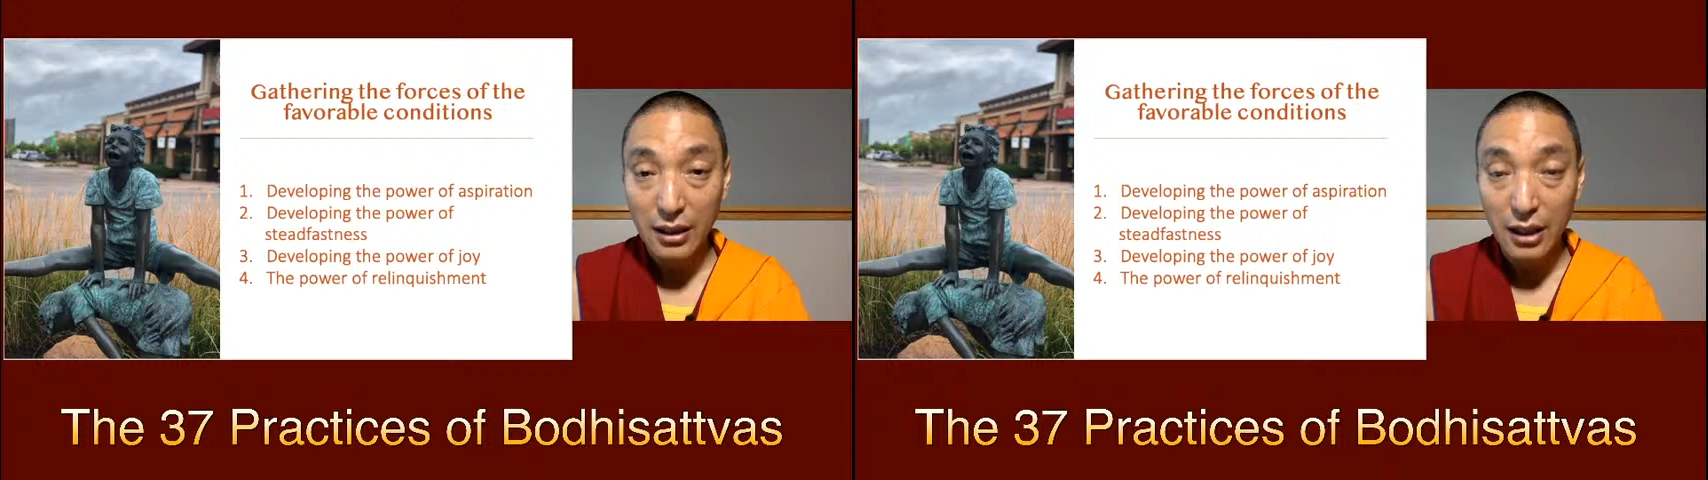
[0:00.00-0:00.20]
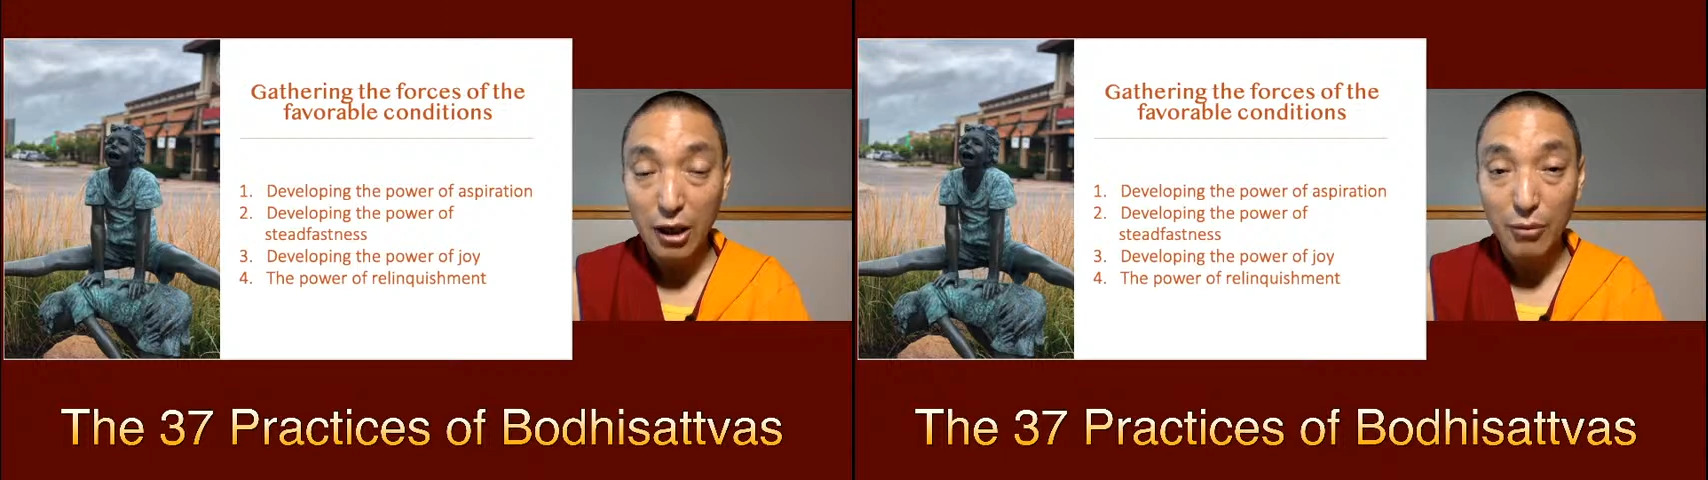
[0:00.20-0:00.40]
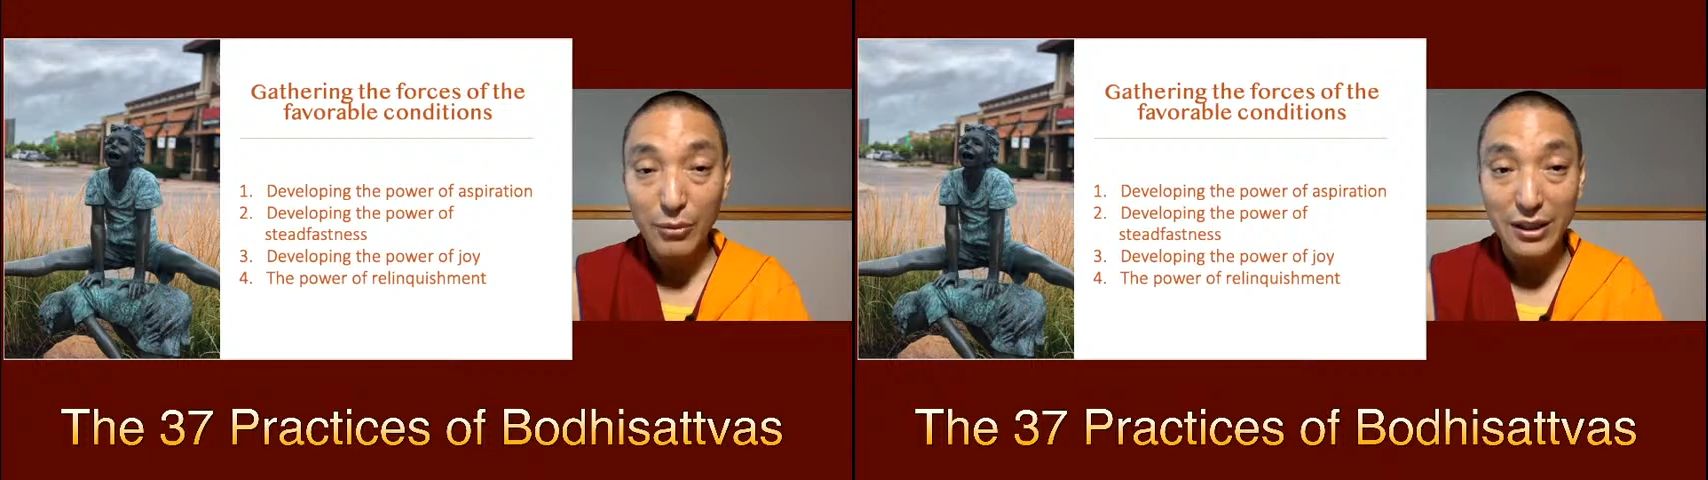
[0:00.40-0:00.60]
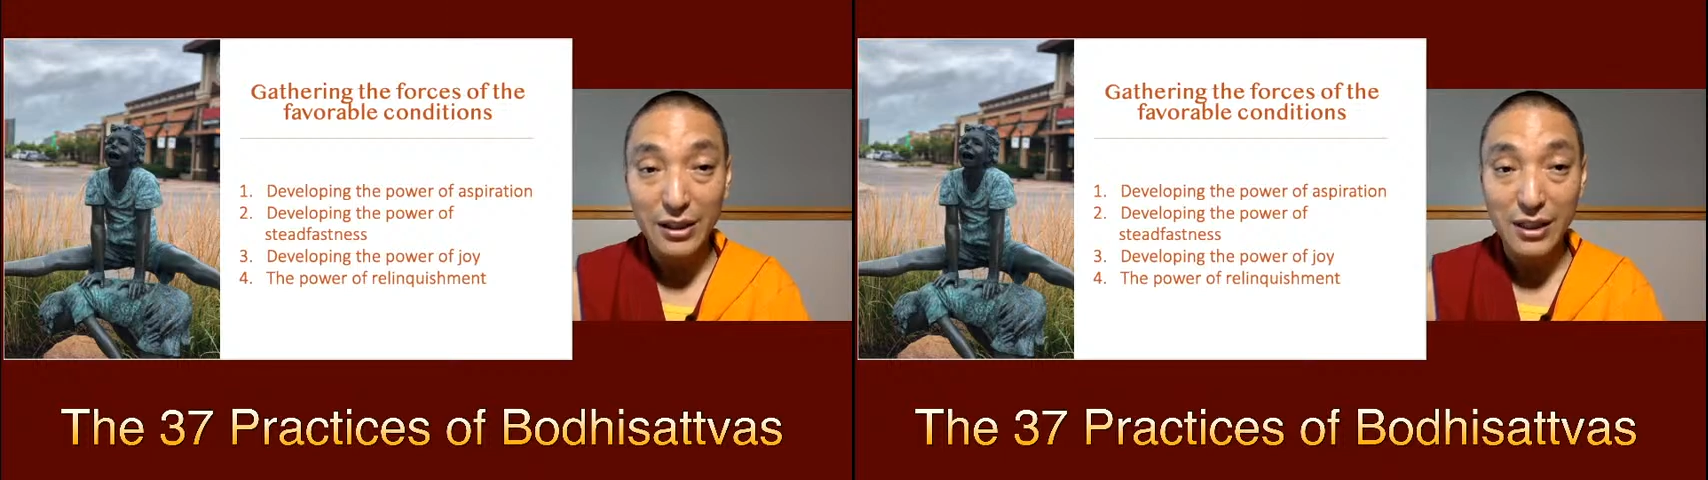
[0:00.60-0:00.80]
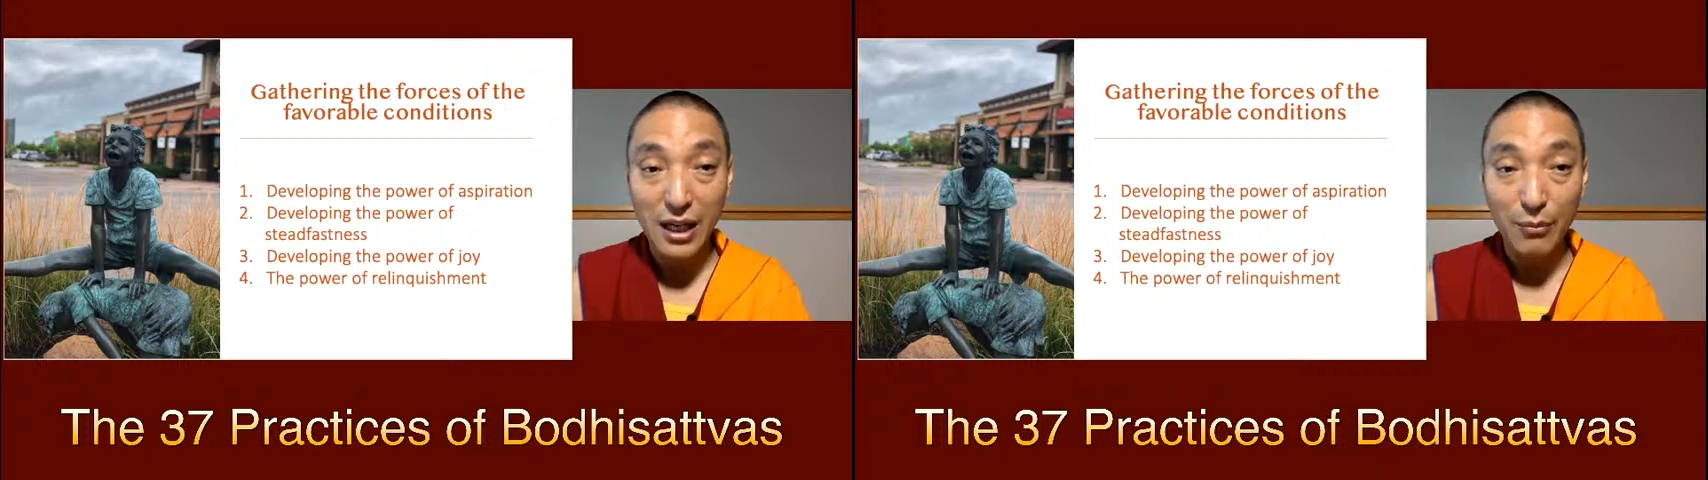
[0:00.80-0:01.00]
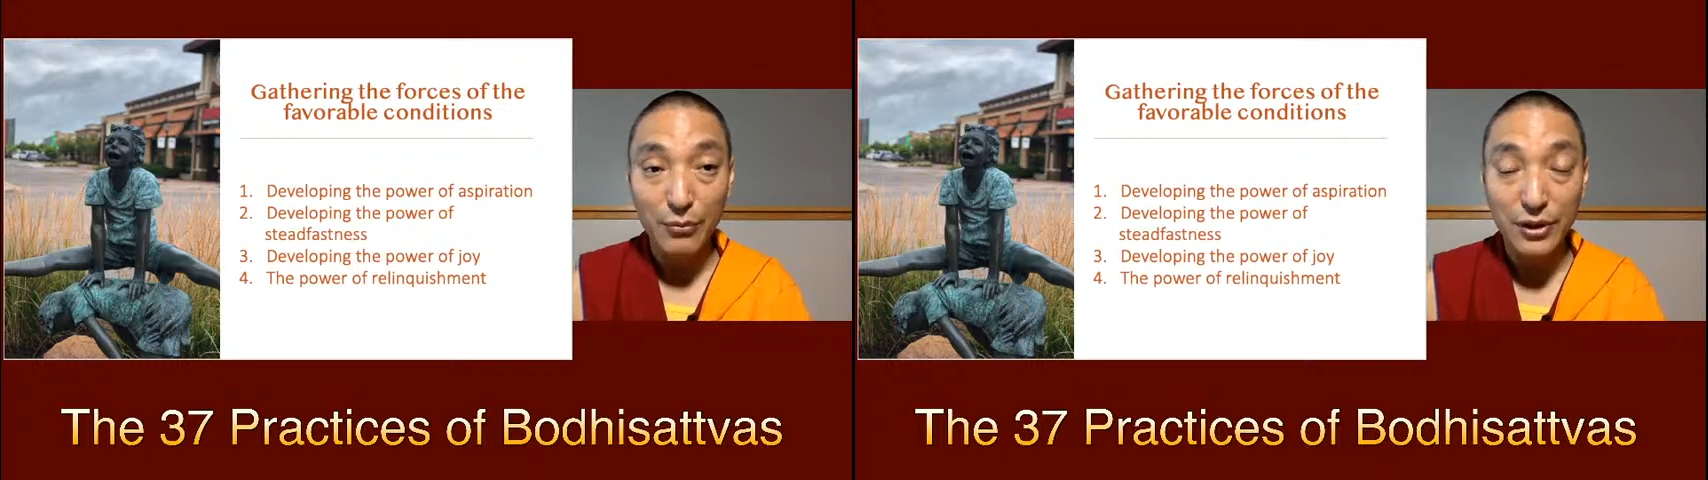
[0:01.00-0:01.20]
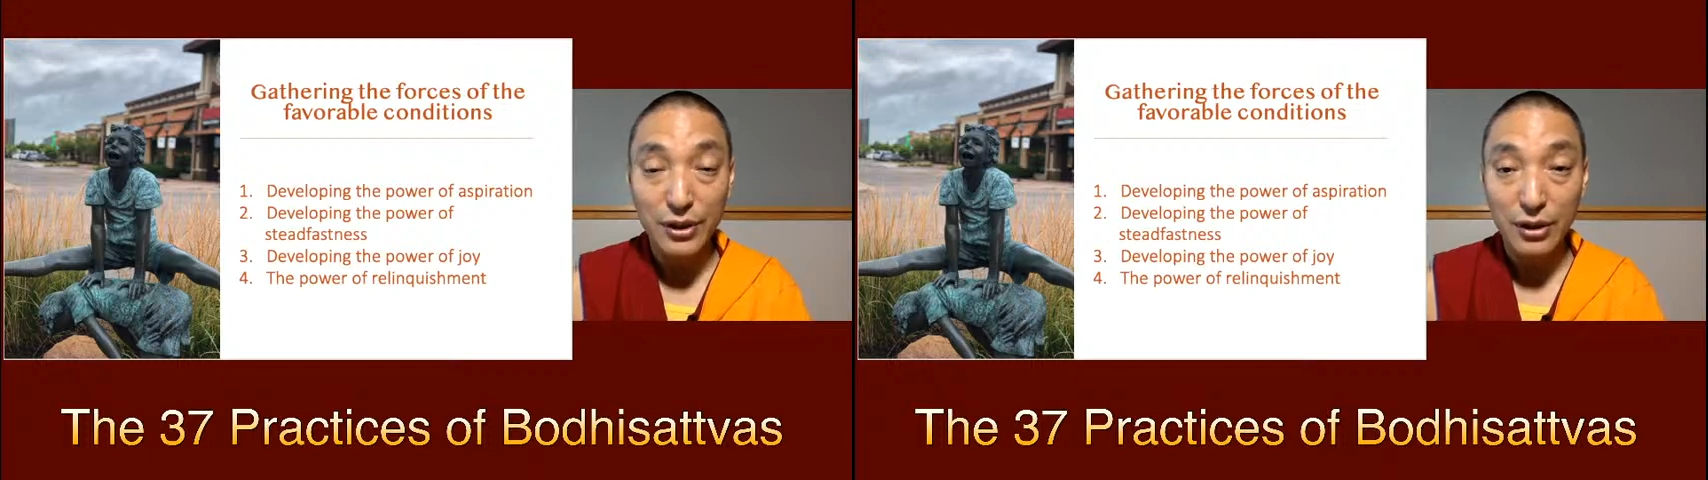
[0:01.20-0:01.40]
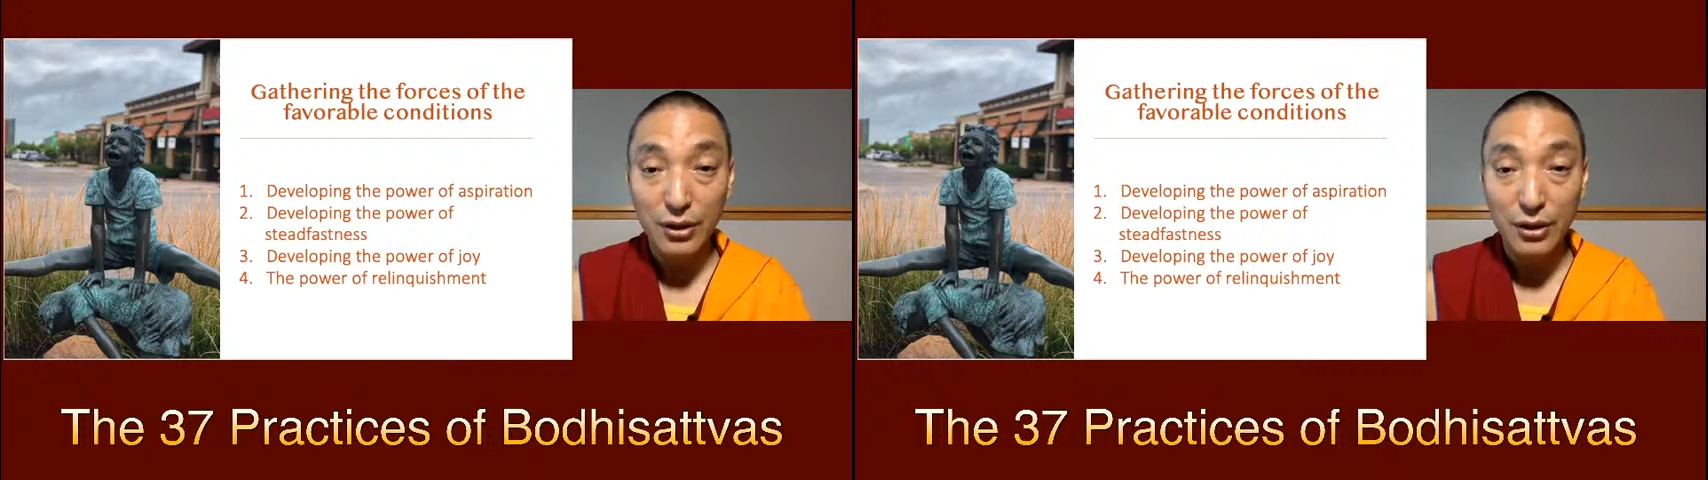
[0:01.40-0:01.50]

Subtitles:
How many times